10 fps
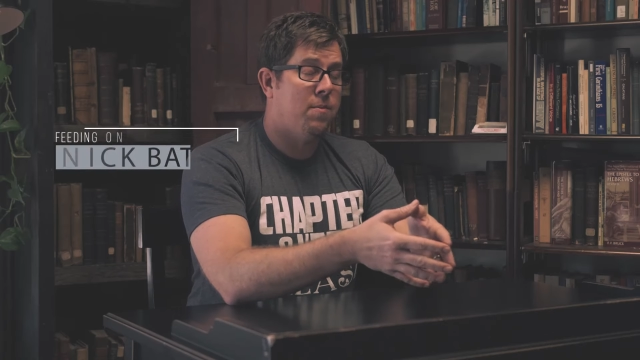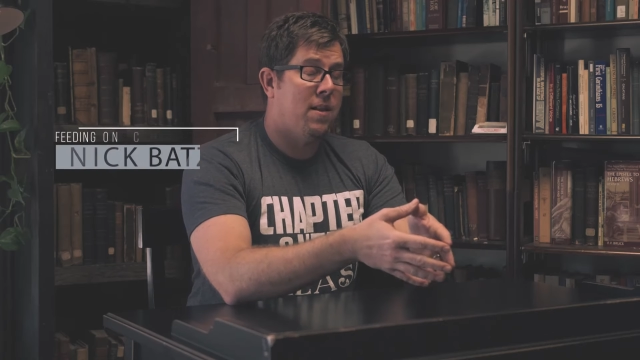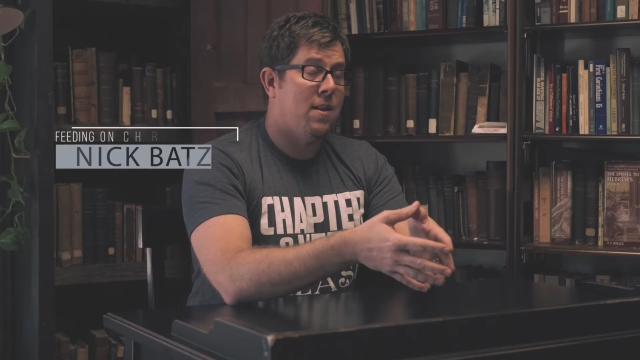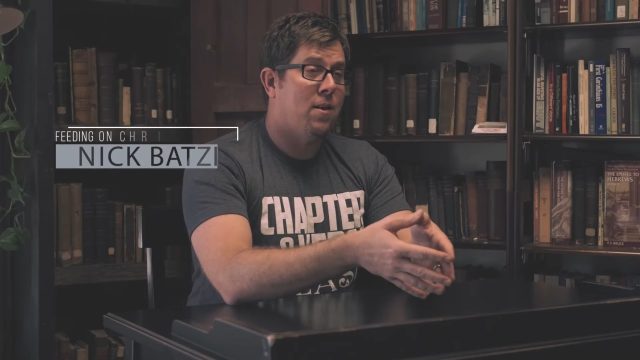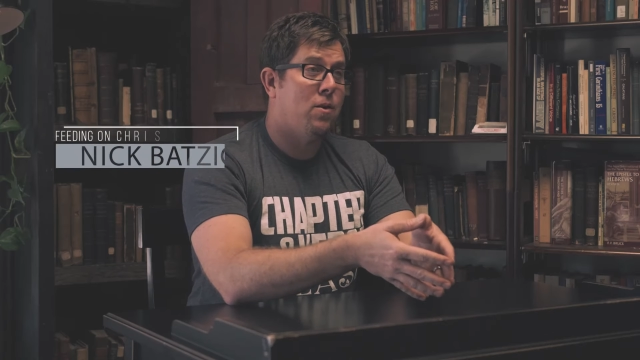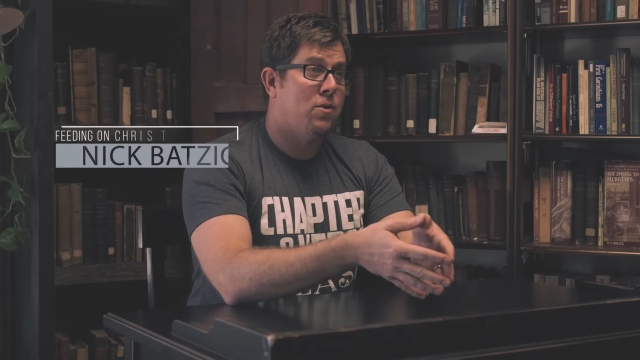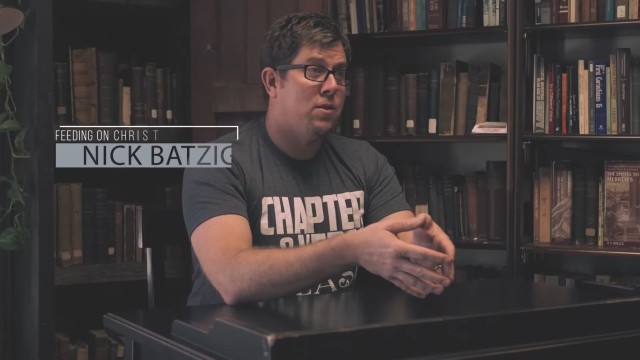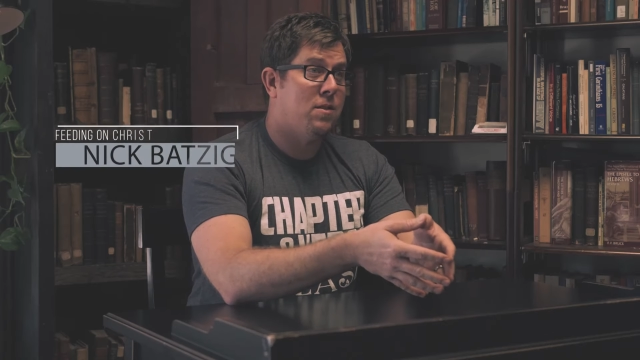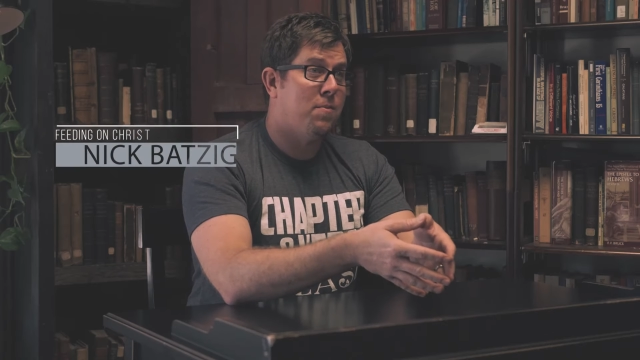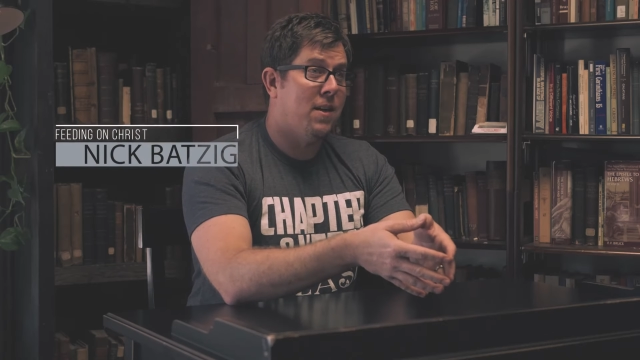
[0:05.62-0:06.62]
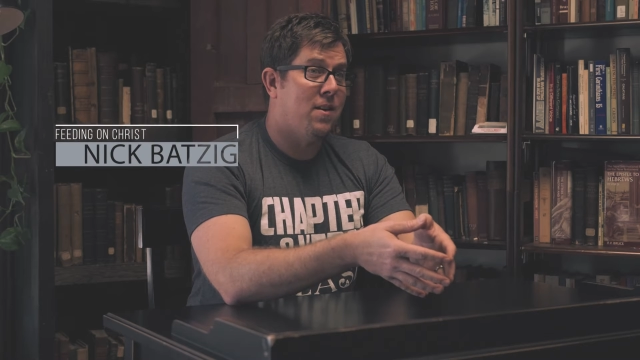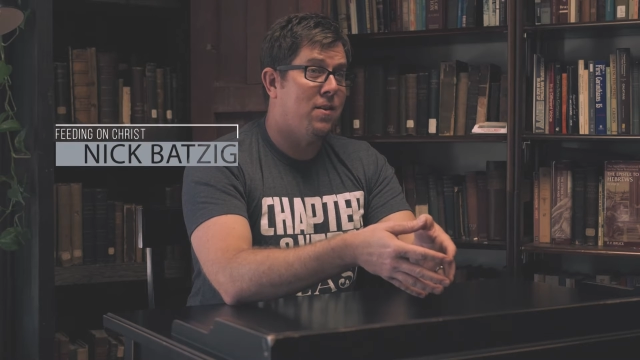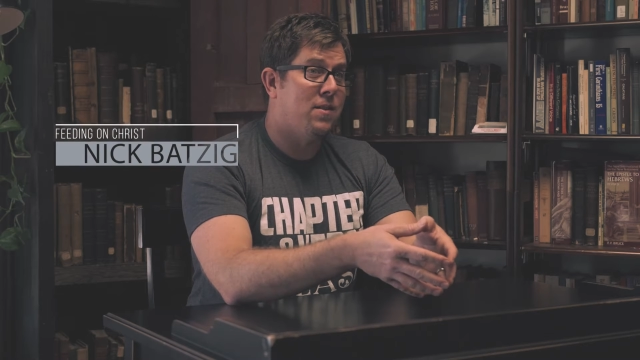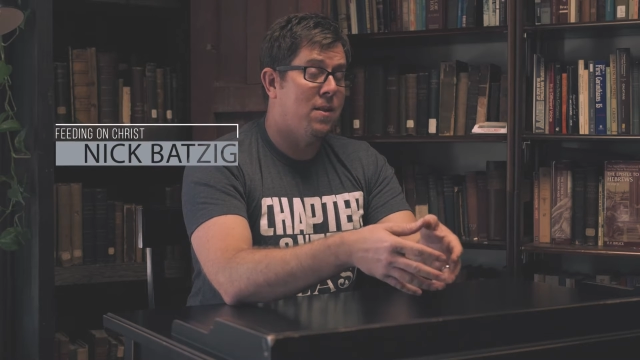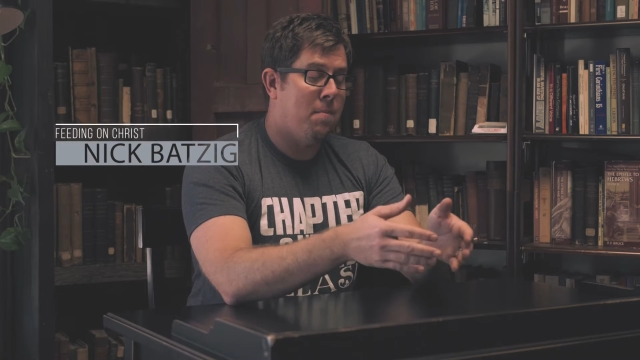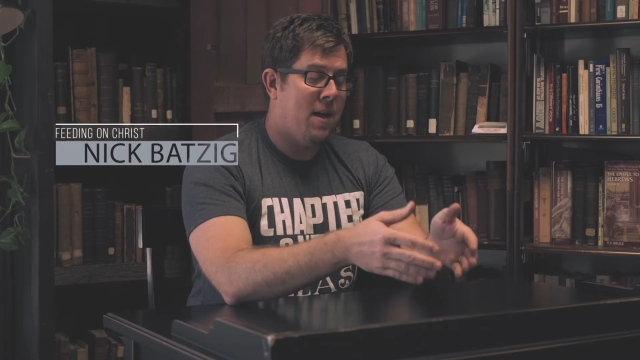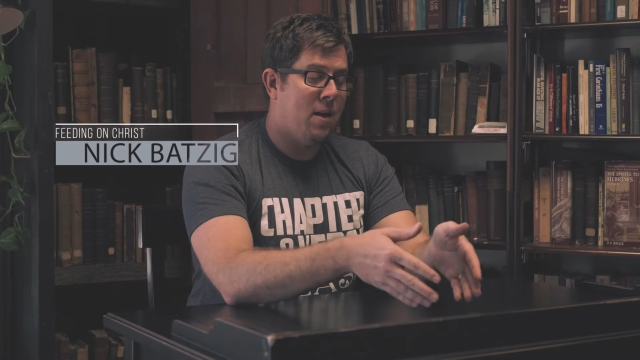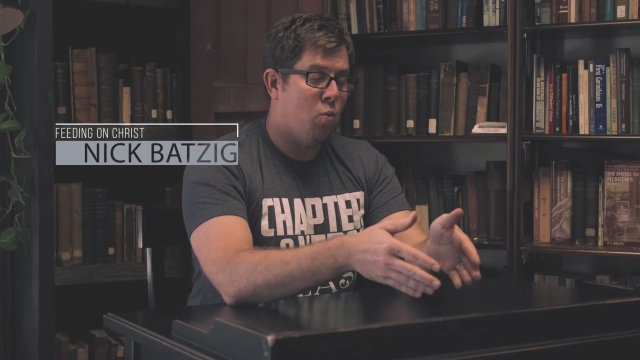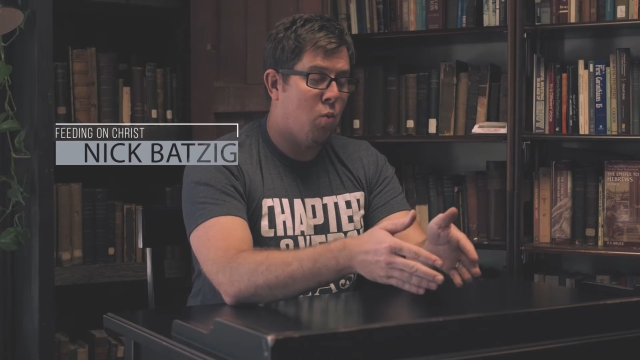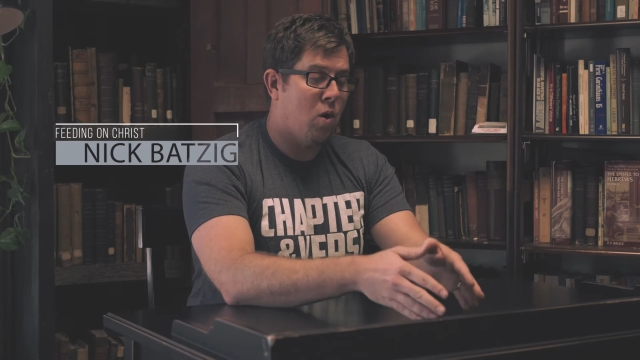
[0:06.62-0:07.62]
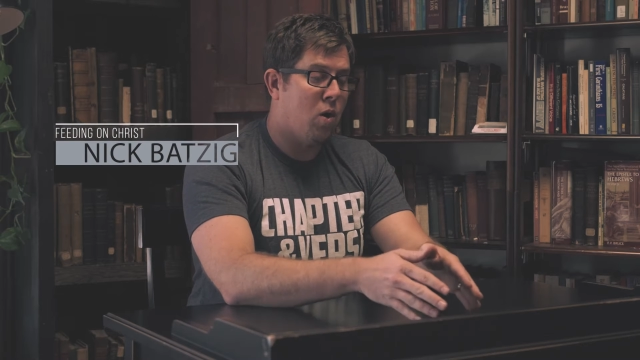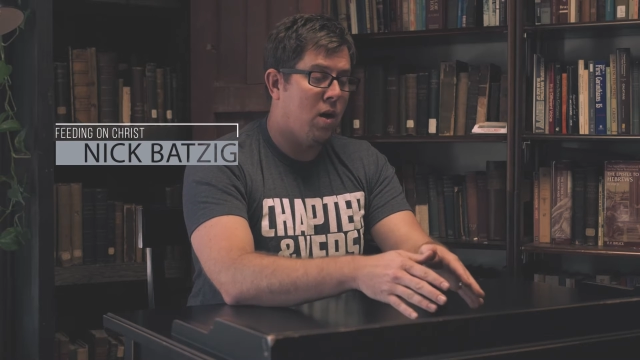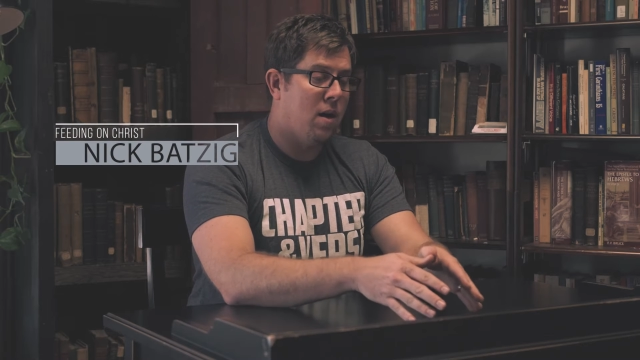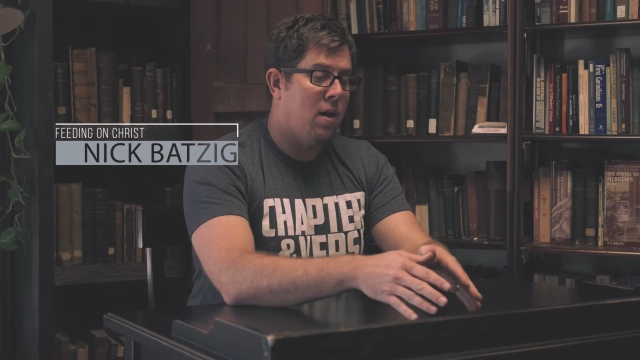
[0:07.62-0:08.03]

to be theologians because the main work